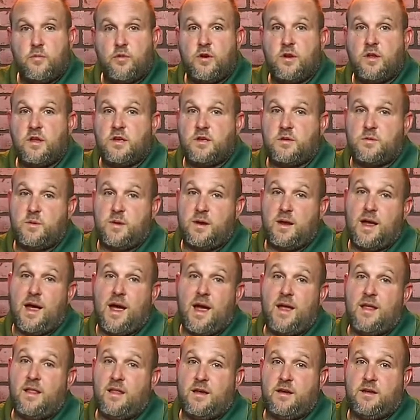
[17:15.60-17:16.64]
Put it this way,
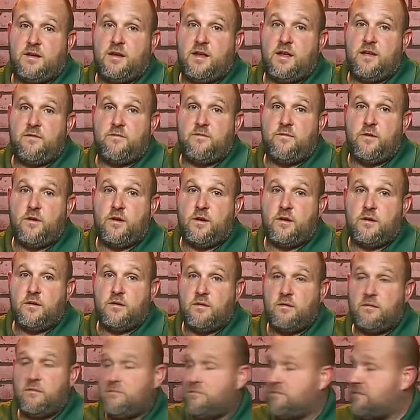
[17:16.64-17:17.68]
I like to have
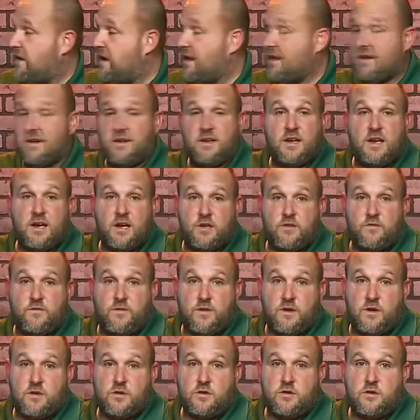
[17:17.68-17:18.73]
fun. I like to catch
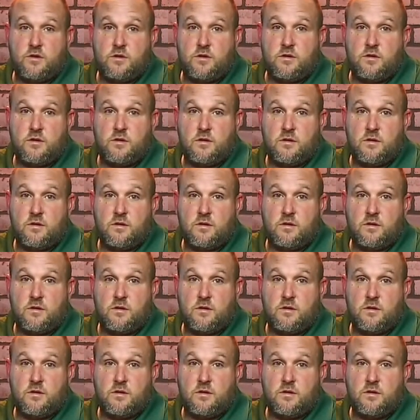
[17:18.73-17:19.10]
fish.